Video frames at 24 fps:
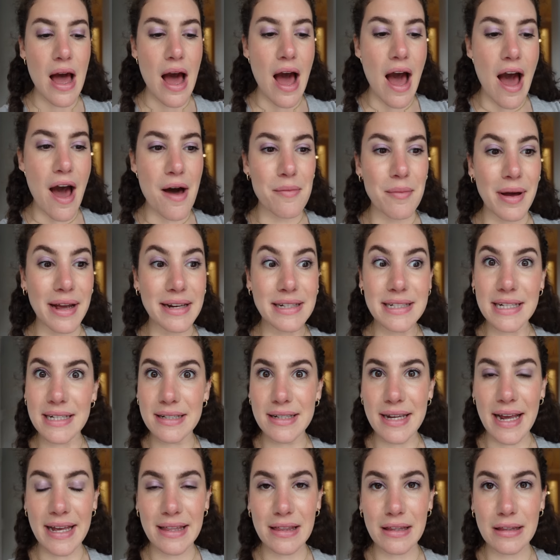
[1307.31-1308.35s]
Um, I did
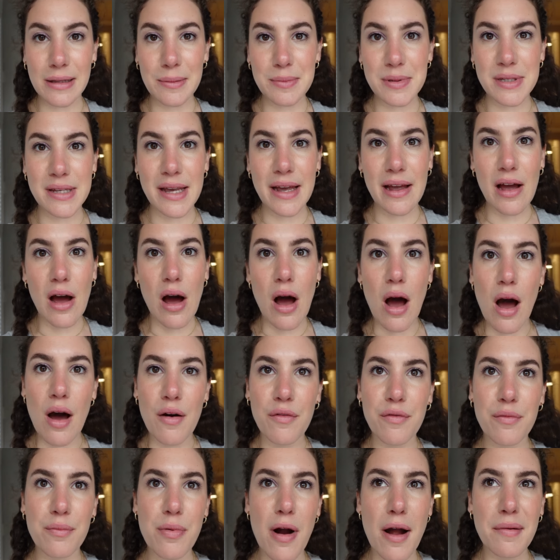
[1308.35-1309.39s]
take the lipstick
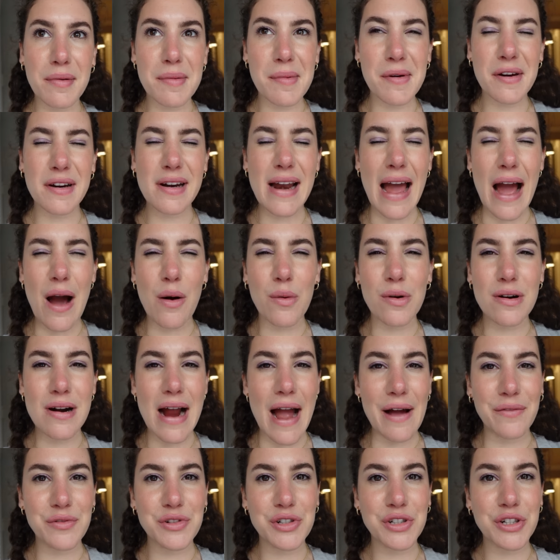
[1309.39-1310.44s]
off probably about an hour
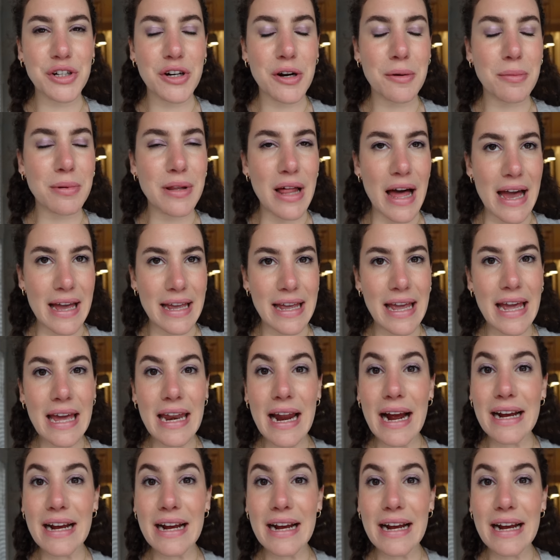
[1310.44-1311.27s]
after applying it.